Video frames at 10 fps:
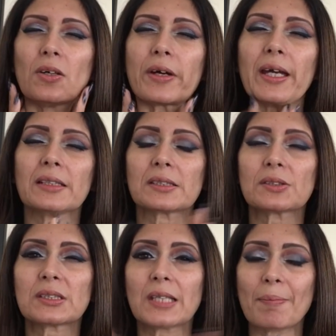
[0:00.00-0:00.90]
Okay,
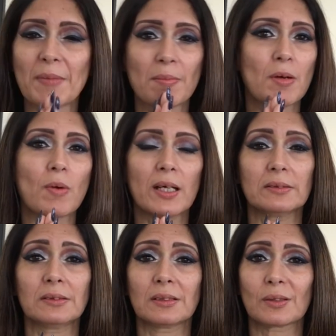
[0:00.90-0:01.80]
so step number
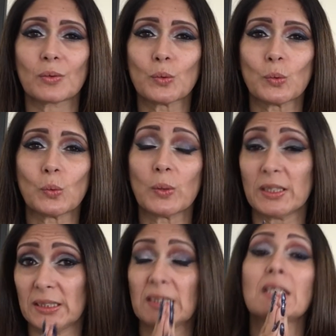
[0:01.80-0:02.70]
1
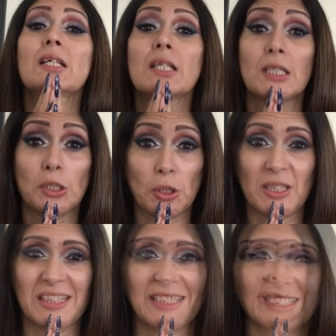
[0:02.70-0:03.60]
was
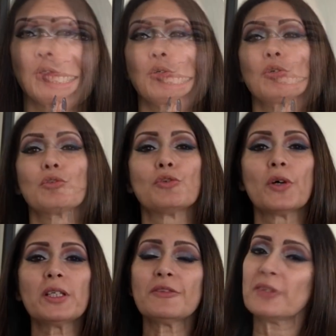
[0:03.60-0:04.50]
good.
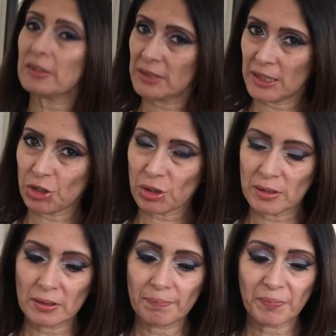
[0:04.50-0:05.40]
For the
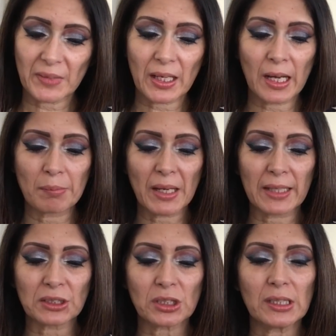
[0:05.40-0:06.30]
foundation, I'm
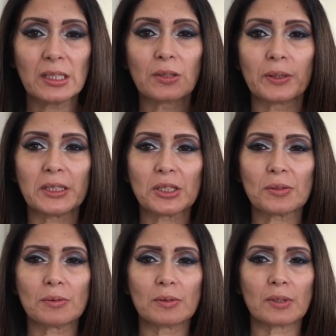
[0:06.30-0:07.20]
actually going
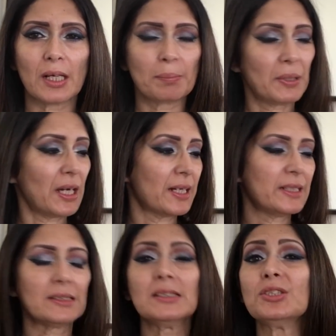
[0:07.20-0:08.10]
to apply
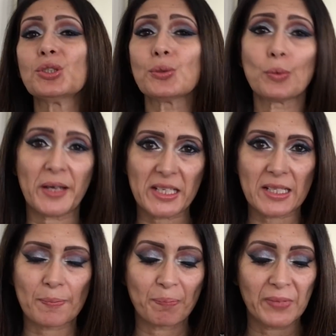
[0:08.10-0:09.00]
it in 2
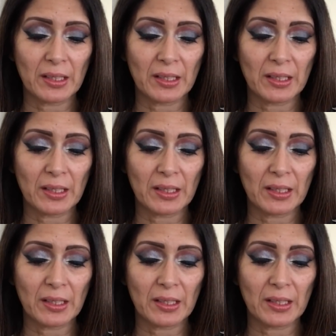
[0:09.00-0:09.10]
ways.